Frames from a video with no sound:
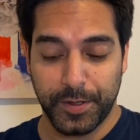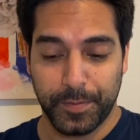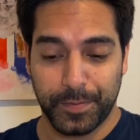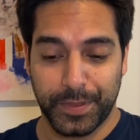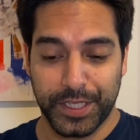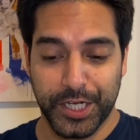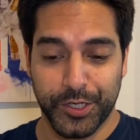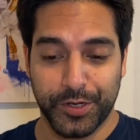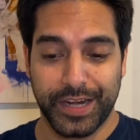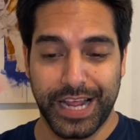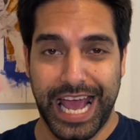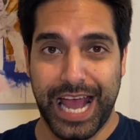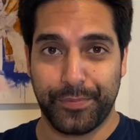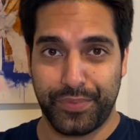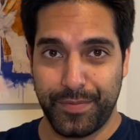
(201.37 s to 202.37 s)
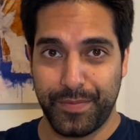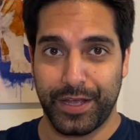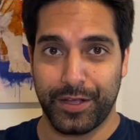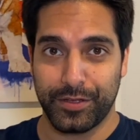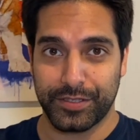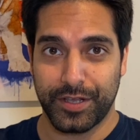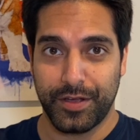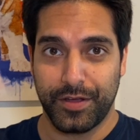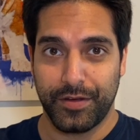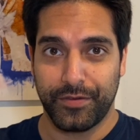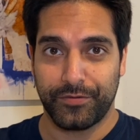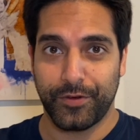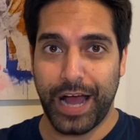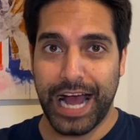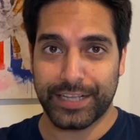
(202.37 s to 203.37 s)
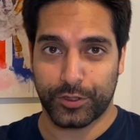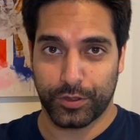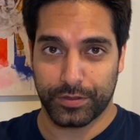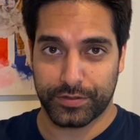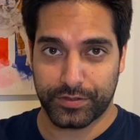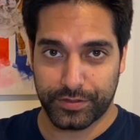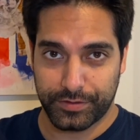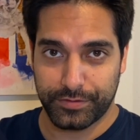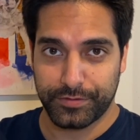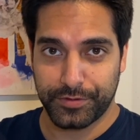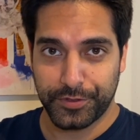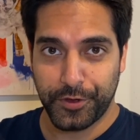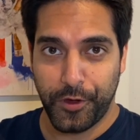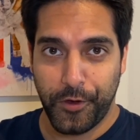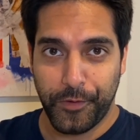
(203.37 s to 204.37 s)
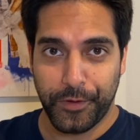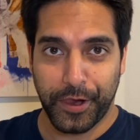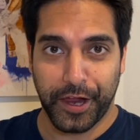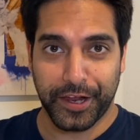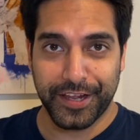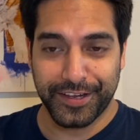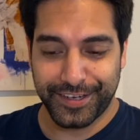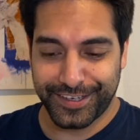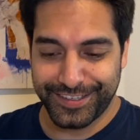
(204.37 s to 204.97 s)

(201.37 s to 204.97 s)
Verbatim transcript: but they're doing Happy Meals for adults. Like,